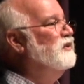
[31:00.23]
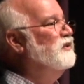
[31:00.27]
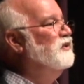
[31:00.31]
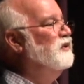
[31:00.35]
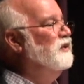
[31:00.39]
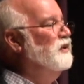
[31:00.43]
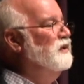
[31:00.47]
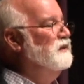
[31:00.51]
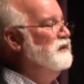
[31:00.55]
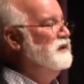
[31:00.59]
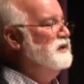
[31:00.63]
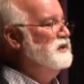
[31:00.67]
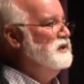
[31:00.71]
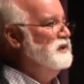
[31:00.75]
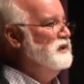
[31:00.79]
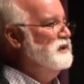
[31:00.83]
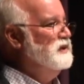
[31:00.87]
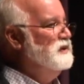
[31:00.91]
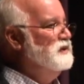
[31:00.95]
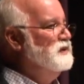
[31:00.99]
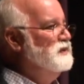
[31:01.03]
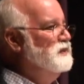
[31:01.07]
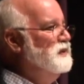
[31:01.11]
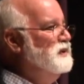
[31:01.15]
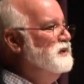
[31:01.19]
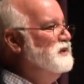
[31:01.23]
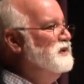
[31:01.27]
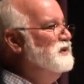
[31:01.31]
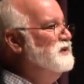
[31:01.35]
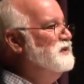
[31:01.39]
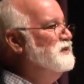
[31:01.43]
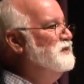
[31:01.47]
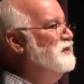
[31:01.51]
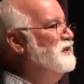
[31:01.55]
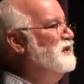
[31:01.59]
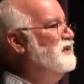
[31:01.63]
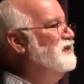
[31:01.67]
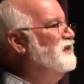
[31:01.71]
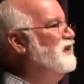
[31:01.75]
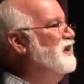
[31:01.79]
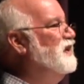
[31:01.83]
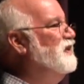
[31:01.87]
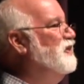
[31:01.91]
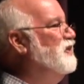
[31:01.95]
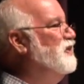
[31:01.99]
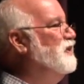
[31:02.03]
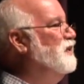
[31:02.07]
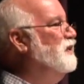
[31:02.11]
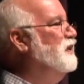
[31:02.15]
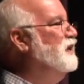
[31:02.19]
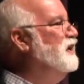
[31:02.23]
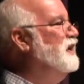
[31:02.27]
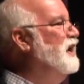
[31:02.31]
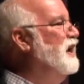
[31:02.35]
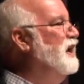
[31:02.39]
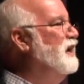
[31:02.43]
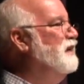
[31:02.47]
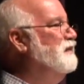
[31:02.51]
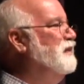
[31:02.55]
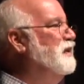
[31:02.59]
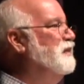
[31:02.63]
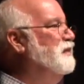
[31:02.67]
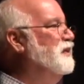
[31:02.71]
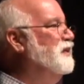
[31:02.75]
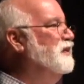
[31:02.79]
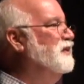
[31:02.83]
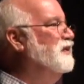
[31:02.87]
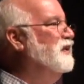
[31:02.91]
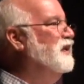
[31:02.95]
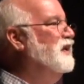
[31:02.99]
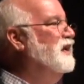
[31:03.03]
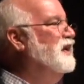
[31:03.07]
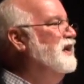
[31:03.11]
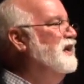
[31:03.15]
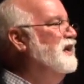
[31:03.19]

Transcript: Services, which is we send 30 gang members